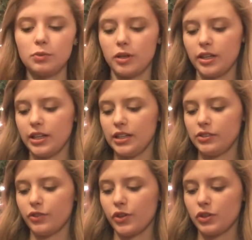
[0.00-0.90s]
one
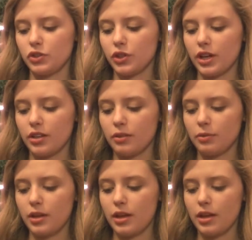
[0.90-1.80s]
is for the
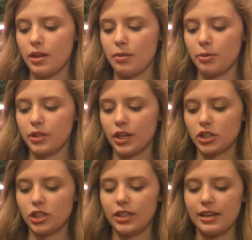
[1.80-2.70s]
strength,
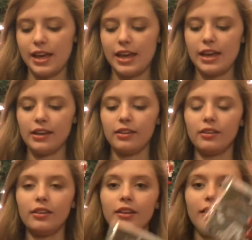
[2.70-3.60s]
protection, and aid.
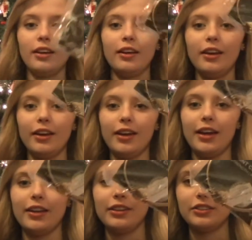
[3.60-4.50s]

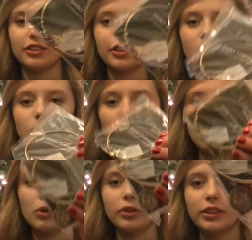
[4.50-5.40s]
And these are in
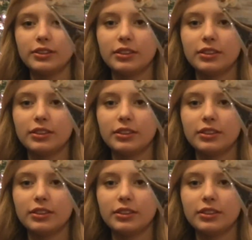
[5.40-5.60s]
gold. This